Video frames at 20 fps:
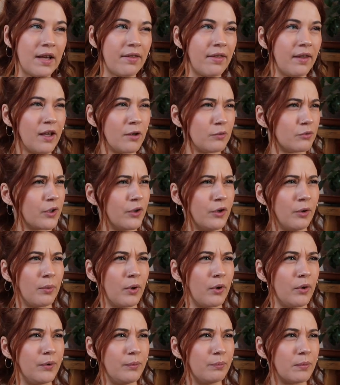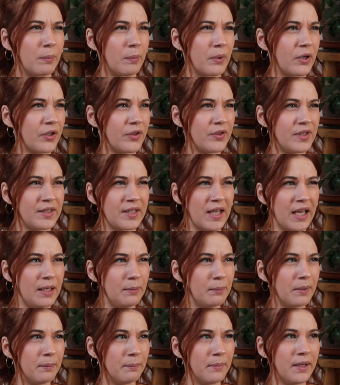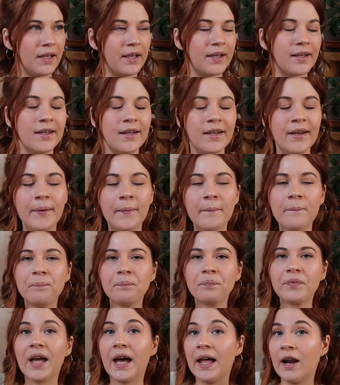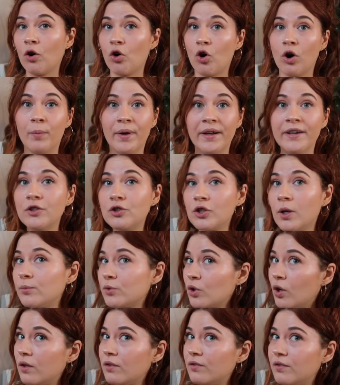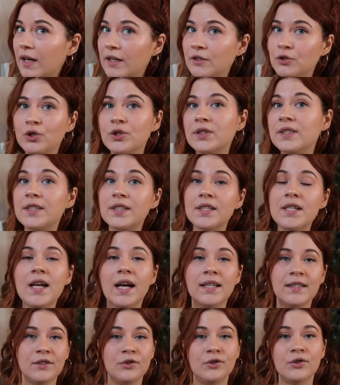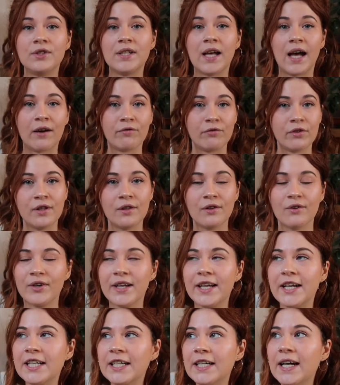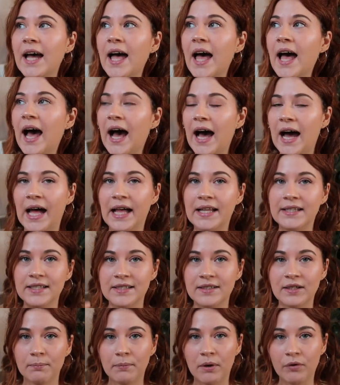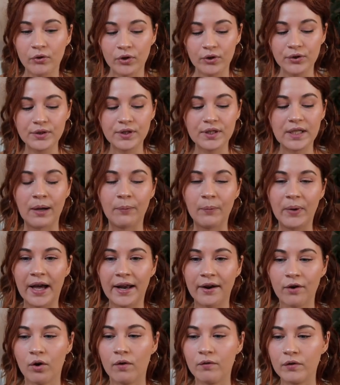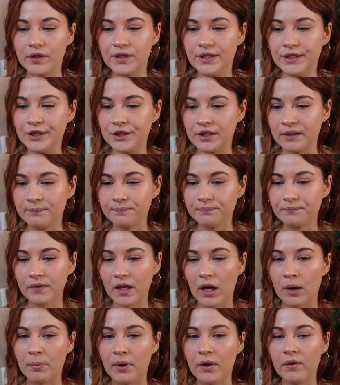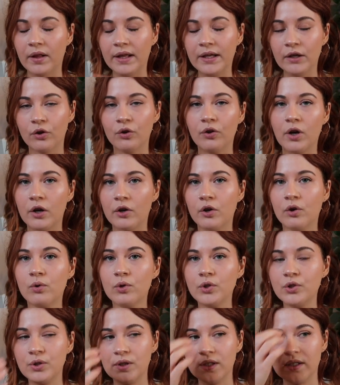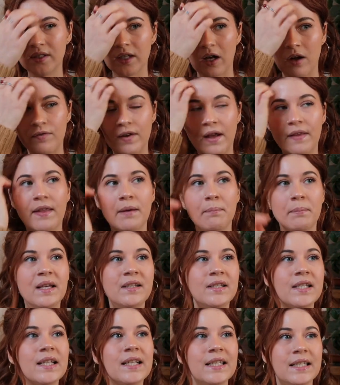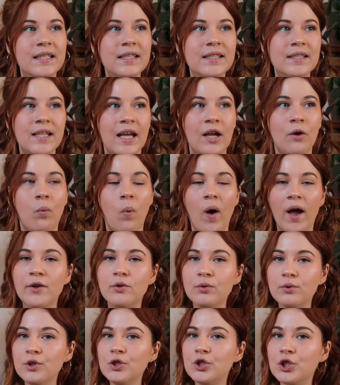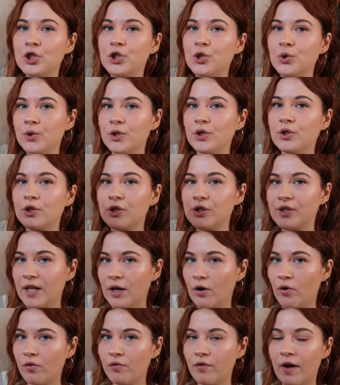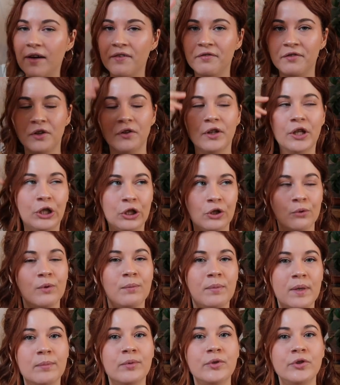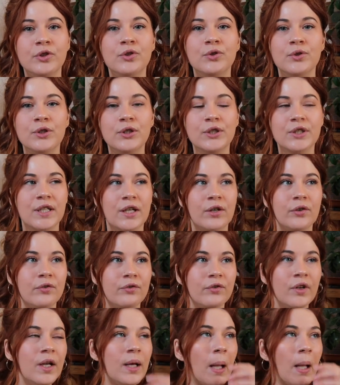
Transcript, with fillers: I think it was around about my birthday time in May and I got all my hair chopped off as you can see I did used to have really long hair and he's on my roots and we had a conversation about like who I could go to and stuff and then basically he said why don't you just do it yourself I feel like you would be able to do it yourself